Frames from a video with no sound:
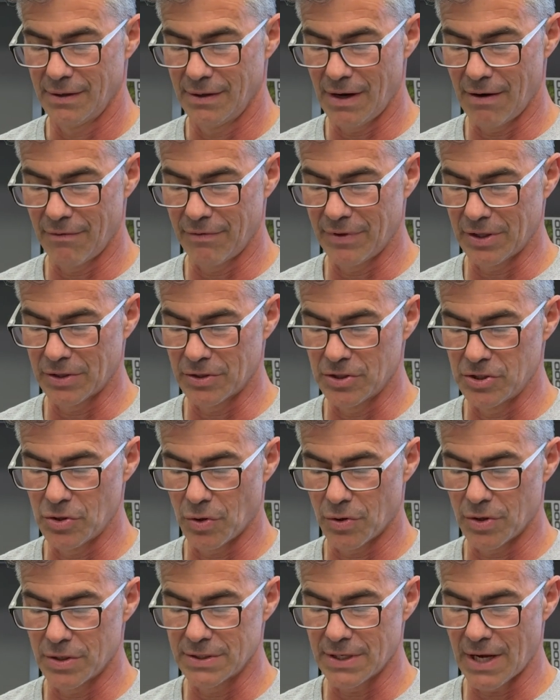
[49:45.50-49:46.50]
Everything on the
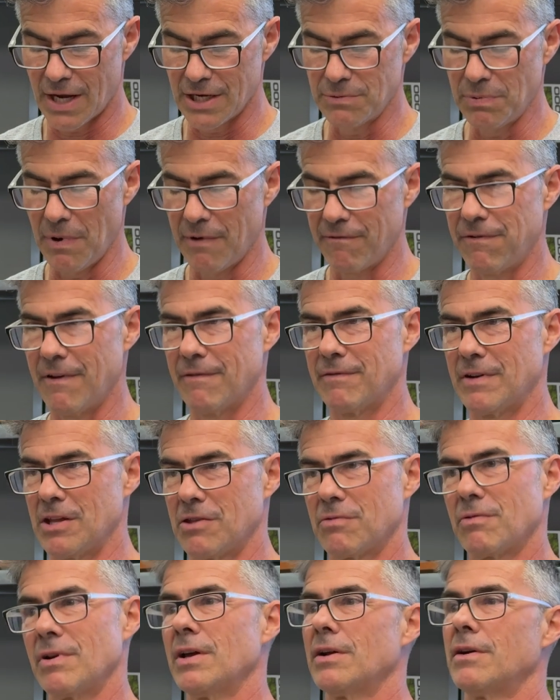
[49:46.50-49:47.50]
doors. I spent
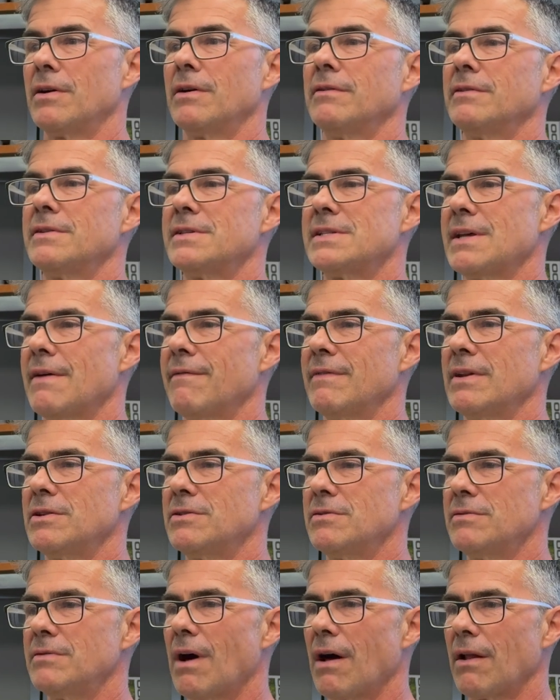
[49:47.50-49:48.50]

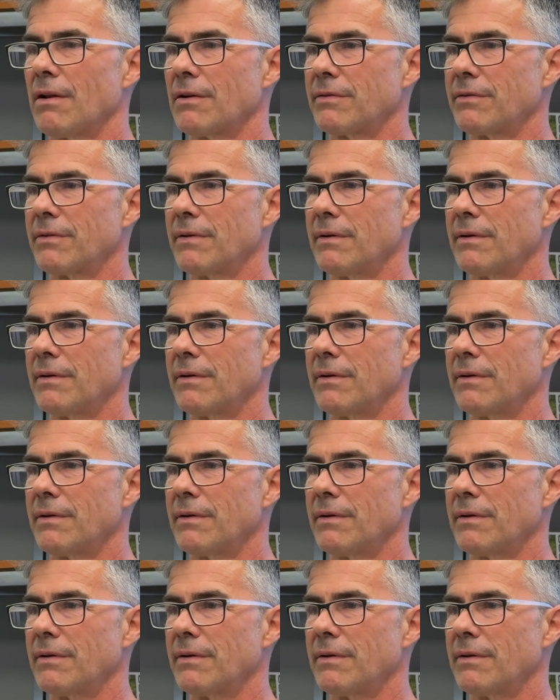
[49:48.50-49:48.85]
$5,372.